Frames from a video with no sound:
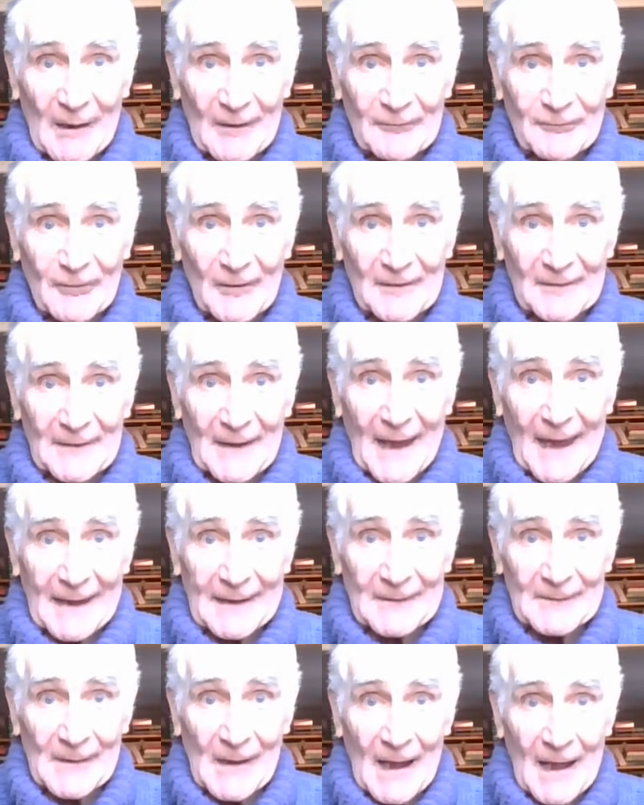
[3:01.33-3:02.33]
foot
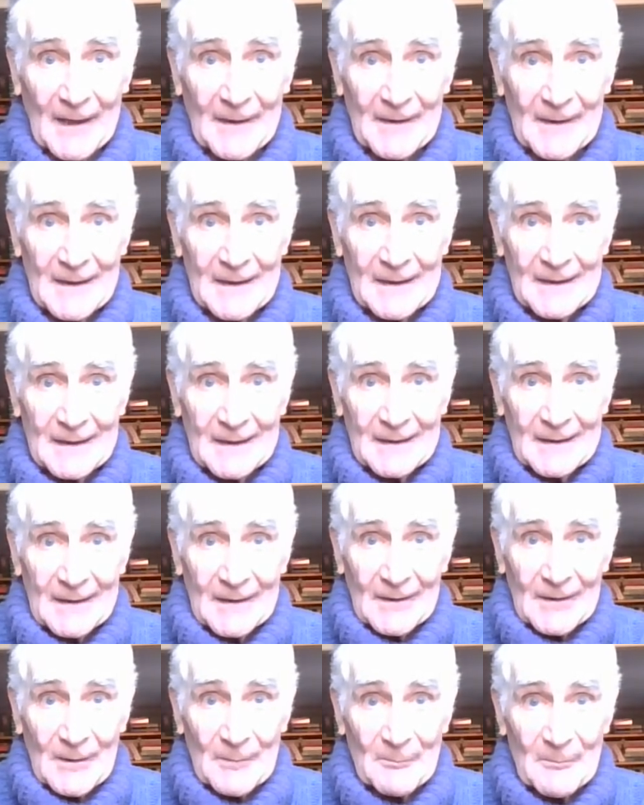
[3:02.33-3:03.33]
hanging on.
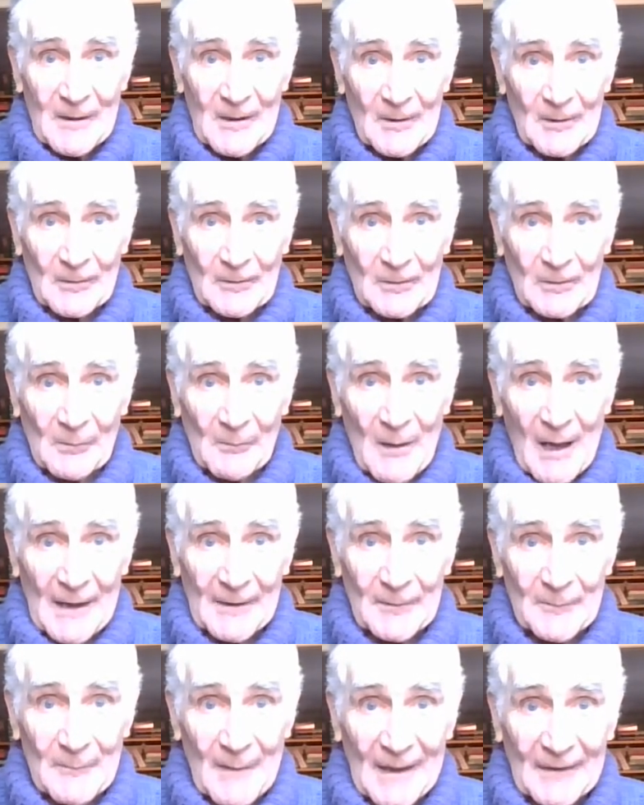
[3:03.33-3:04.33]
The miracle of
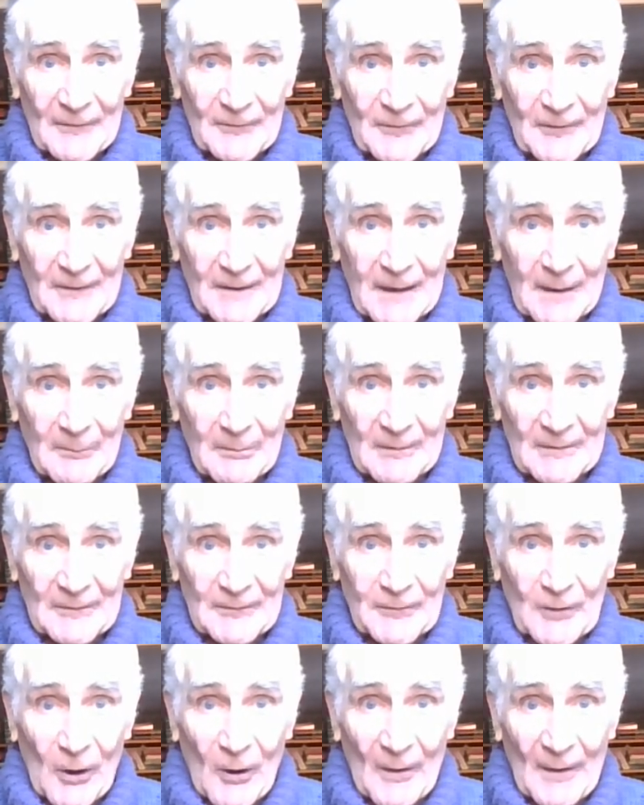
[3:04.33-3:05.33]
modern medicine keeping us
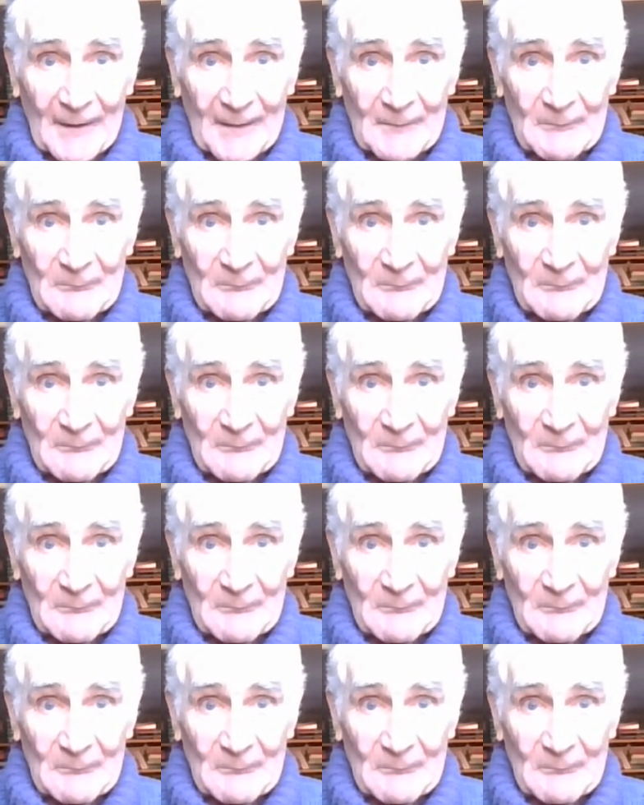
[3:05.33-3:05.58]
going.